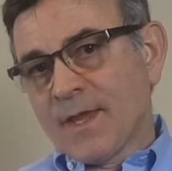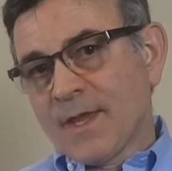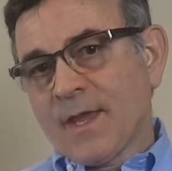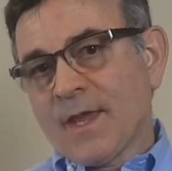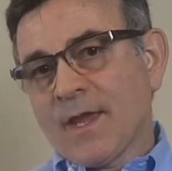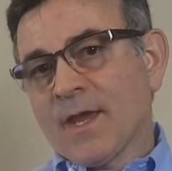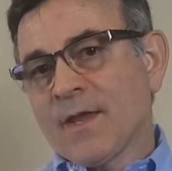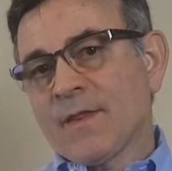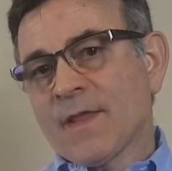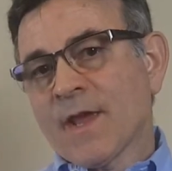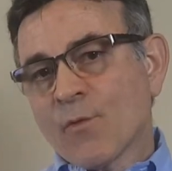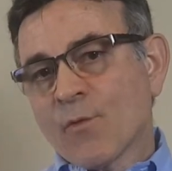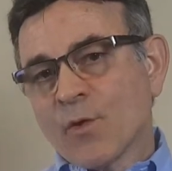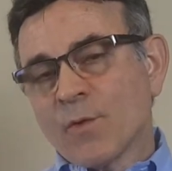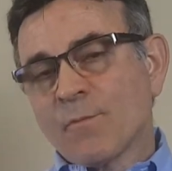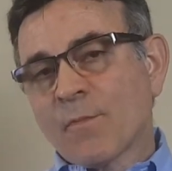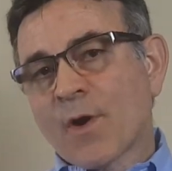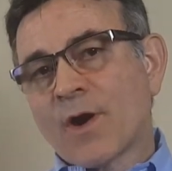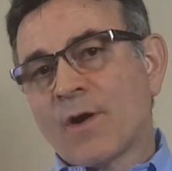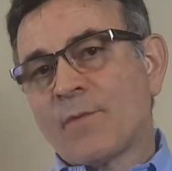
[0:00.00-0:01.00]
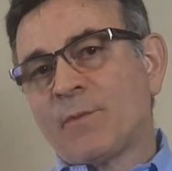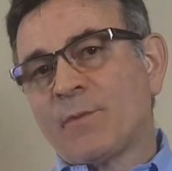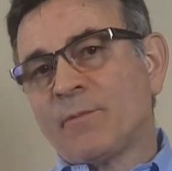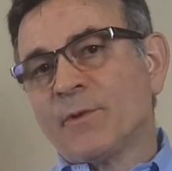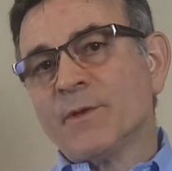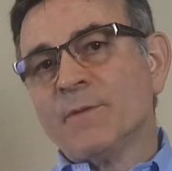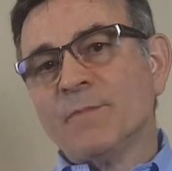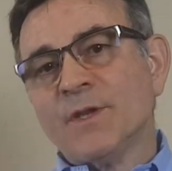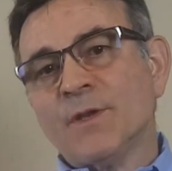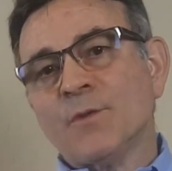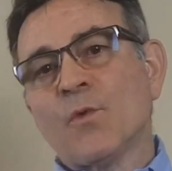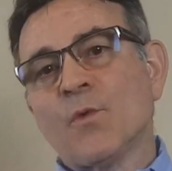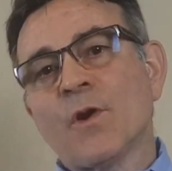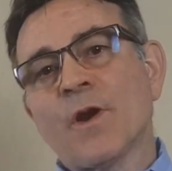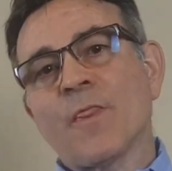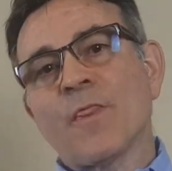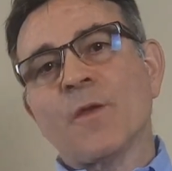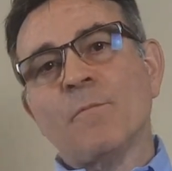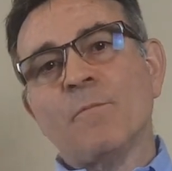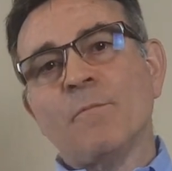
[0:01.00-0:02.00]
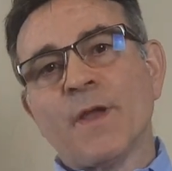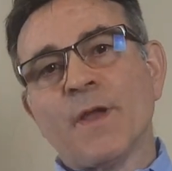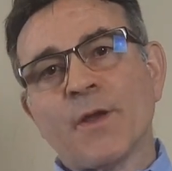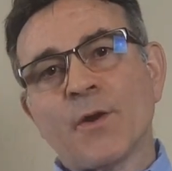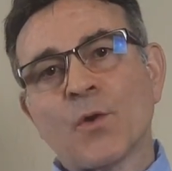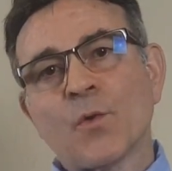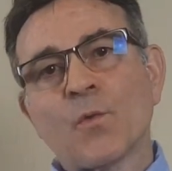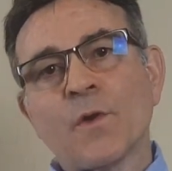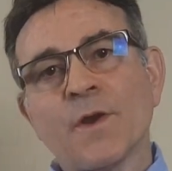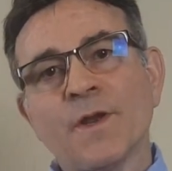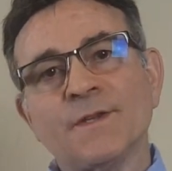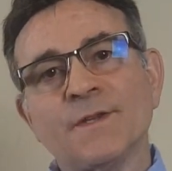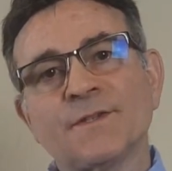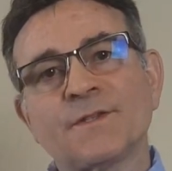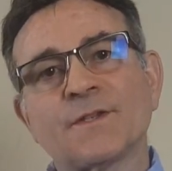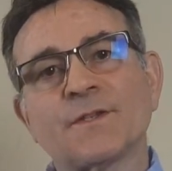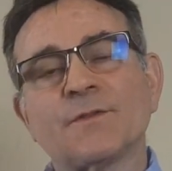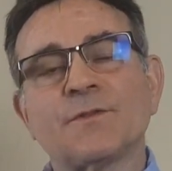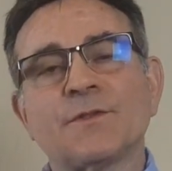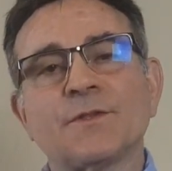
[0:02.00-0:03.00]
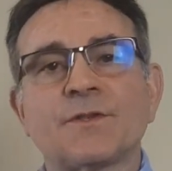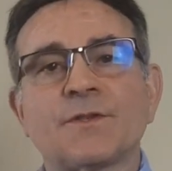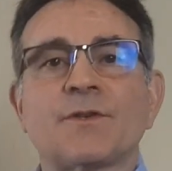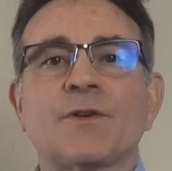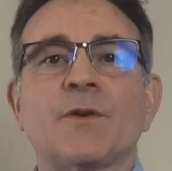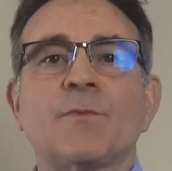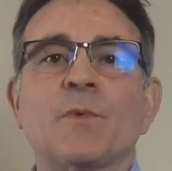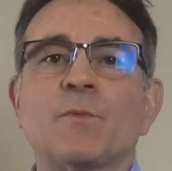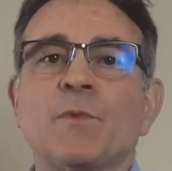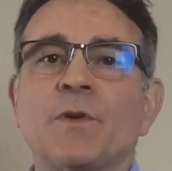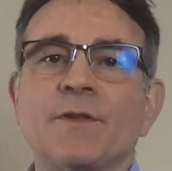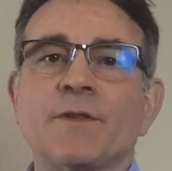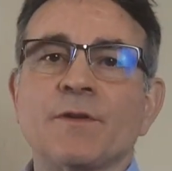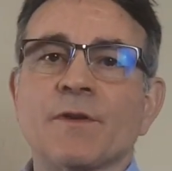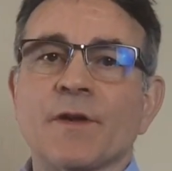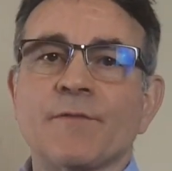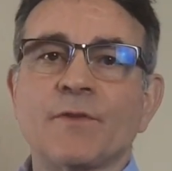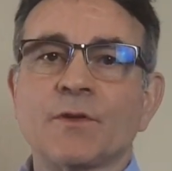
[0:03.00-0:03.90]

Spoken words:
And that would probably be one of the better ways to determine whether you have a